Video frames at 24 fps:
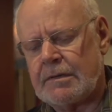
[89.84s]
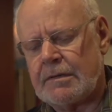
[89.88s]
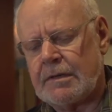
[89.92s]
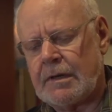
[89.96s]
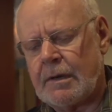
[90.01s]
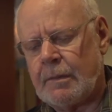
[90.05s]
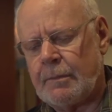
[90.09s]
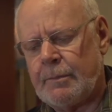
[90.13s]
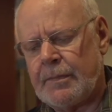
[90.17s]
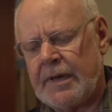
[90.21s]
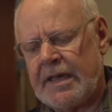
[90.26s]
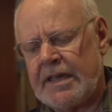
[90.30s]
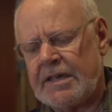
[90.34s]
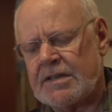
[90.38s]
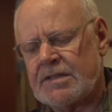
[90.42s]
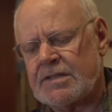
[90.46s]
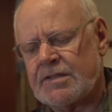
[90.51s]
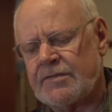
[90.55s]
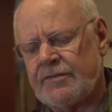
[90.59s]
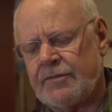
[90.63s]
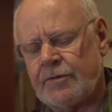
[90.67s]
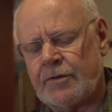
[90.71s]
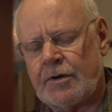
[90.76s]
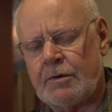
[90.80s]
a
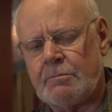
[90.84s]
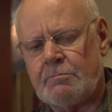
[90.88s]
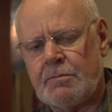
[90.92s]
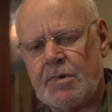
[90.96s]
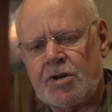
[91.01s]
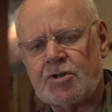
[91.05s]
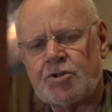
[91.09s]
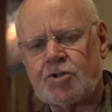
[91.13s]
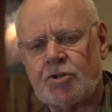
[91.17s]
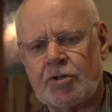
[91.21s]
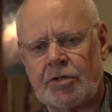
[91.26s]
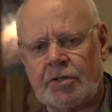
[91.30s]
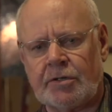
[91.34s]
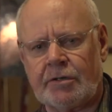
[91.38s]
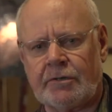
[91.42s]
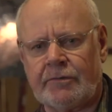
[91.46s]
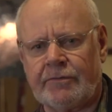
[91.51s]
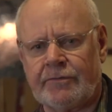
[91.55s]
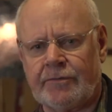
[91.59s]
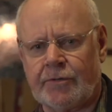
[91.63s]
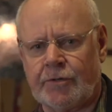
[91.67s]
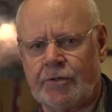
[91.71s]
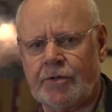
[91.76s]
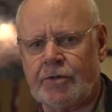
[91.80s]
base for a mission
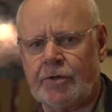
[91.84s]
for